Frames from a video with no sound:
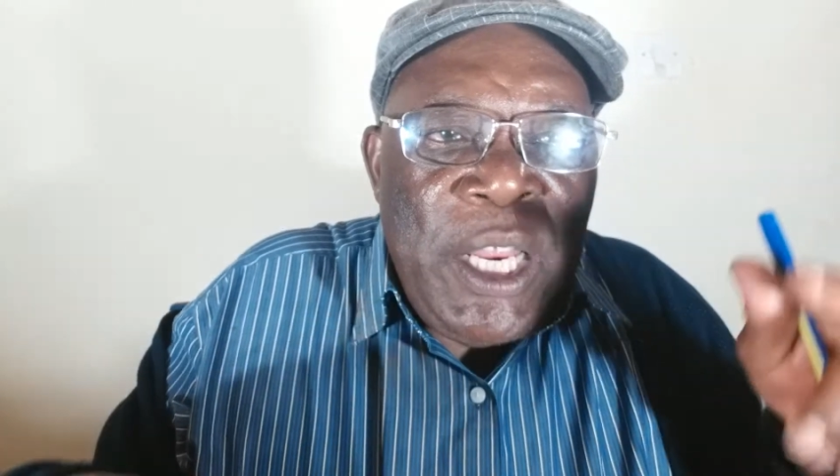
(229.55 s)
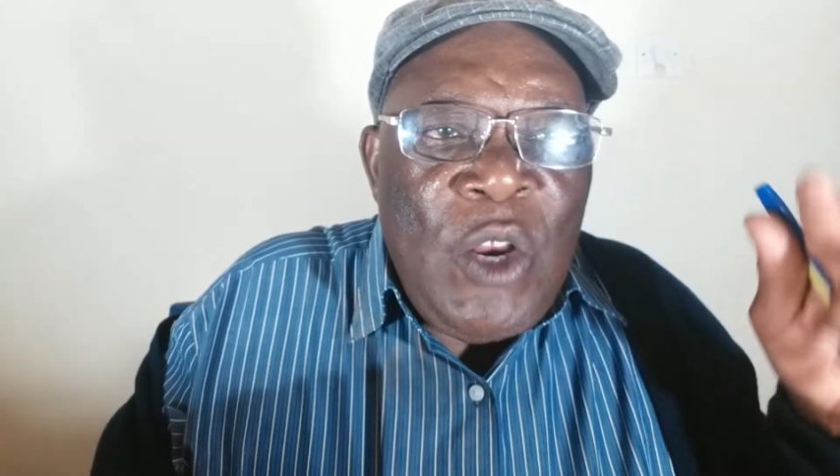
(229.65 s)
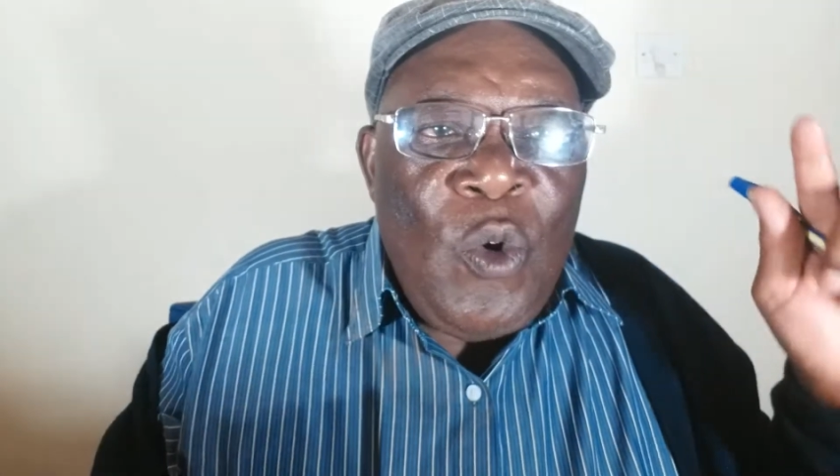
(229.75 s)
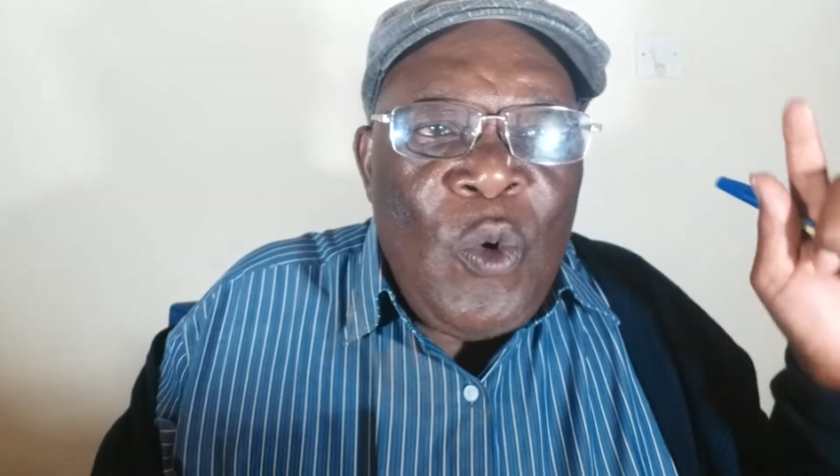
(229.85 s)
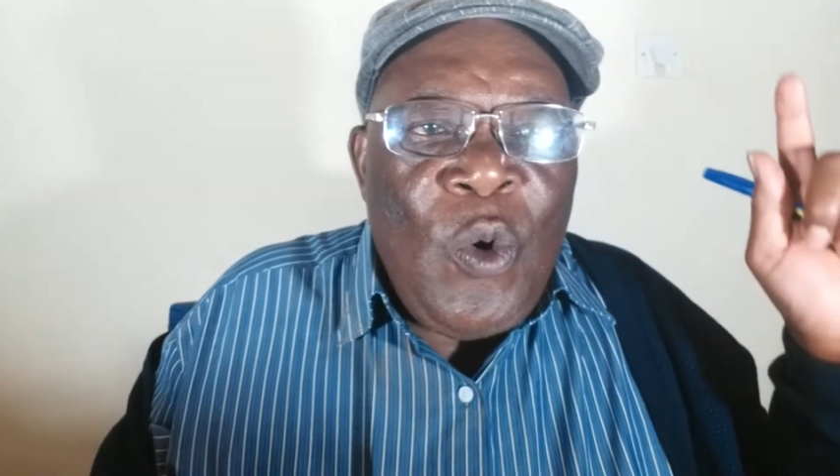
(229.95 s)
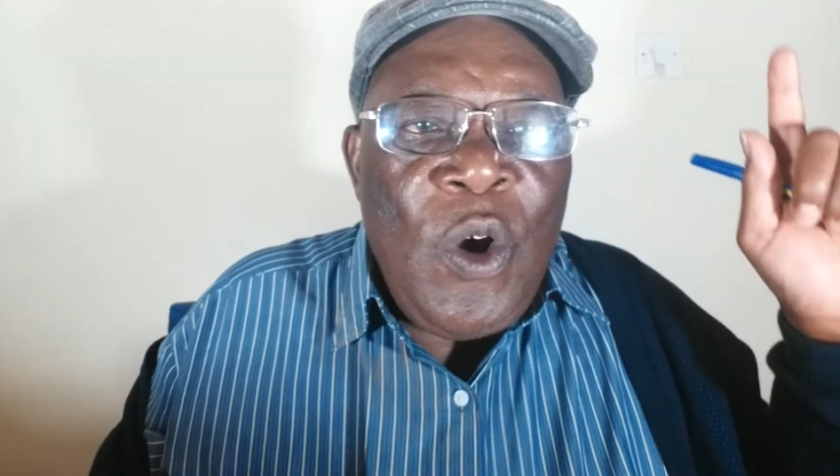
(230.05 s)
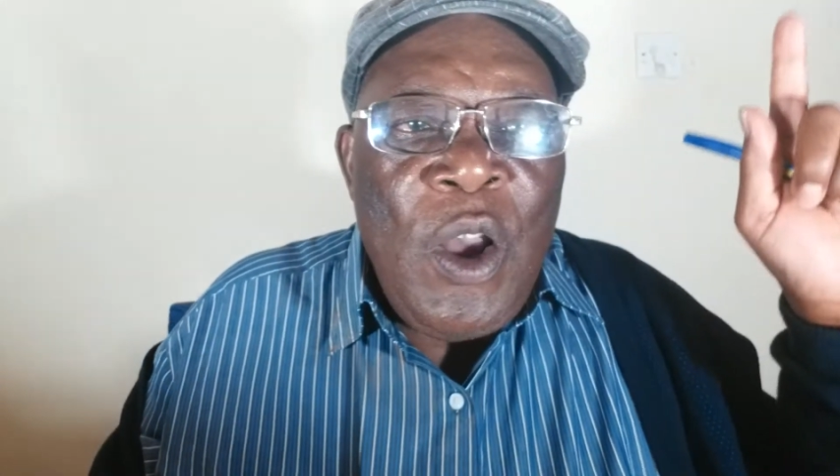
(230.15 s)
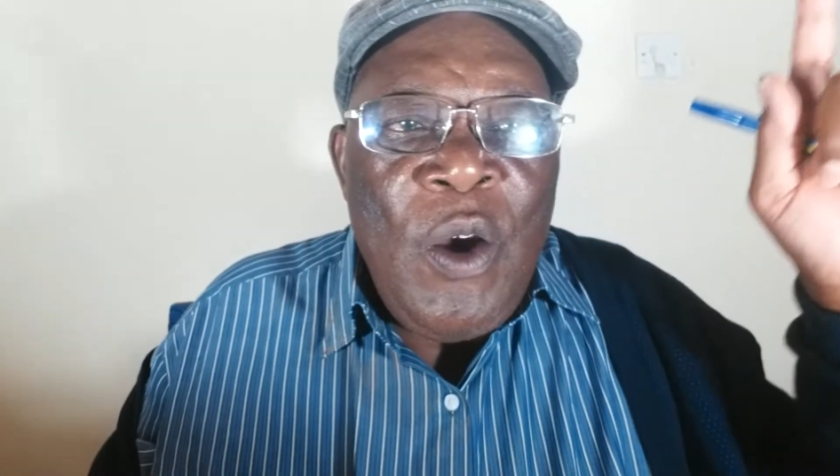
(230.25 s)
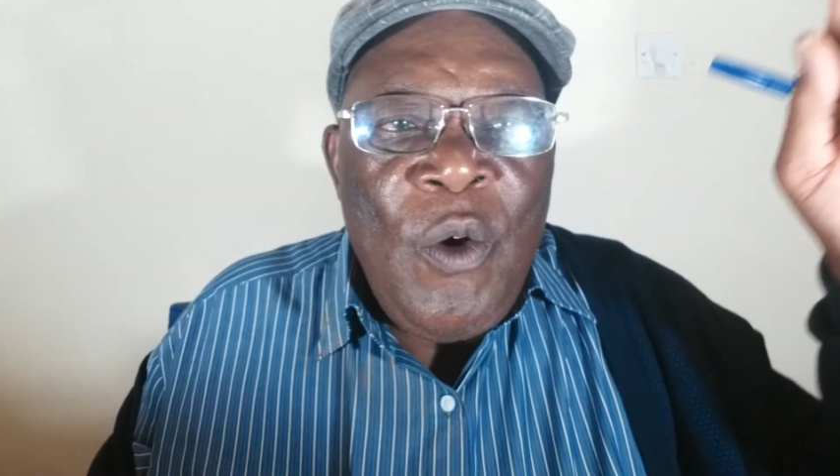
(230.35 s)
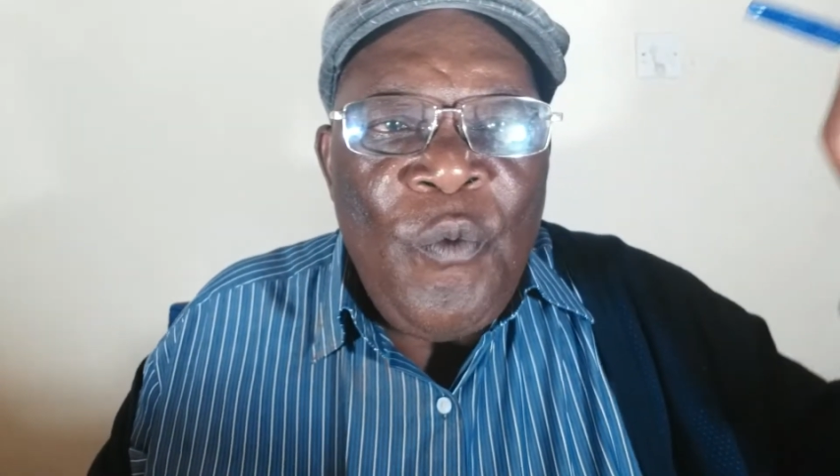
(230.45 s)
They look
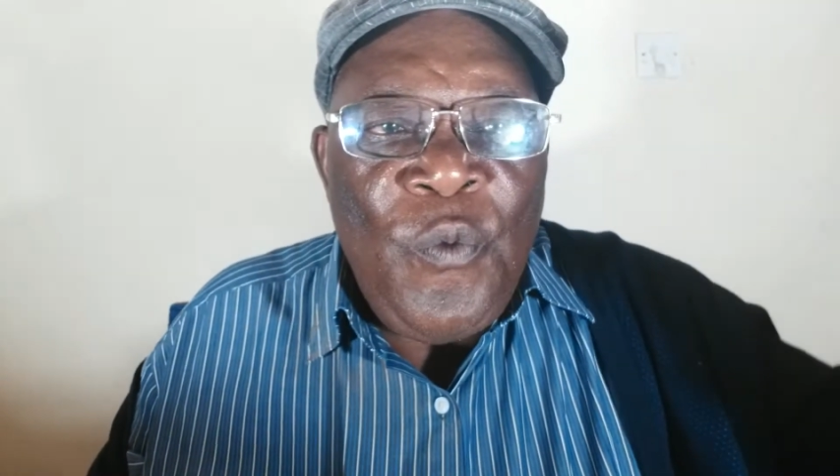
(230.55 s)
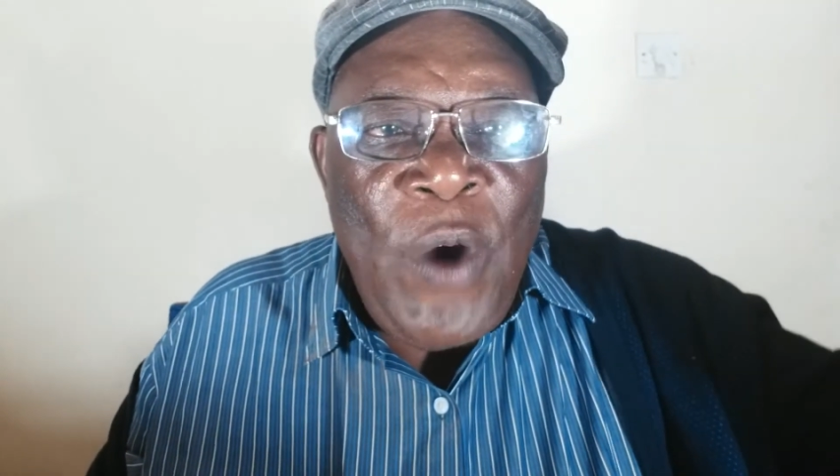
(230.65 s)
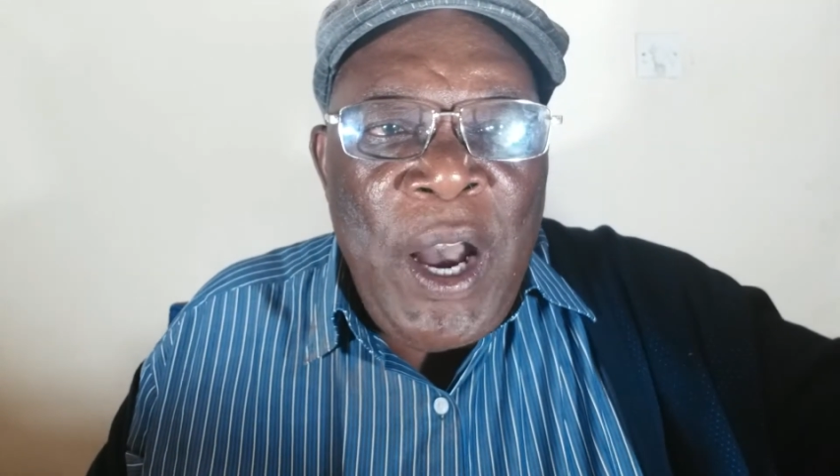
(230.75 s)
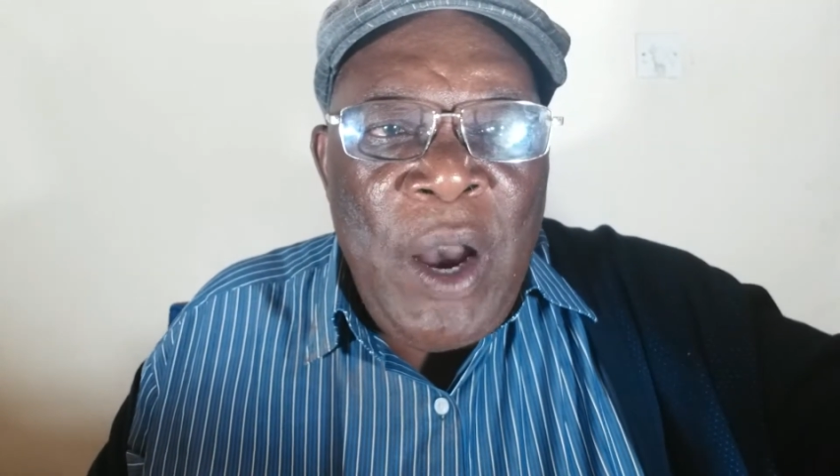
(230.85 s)
far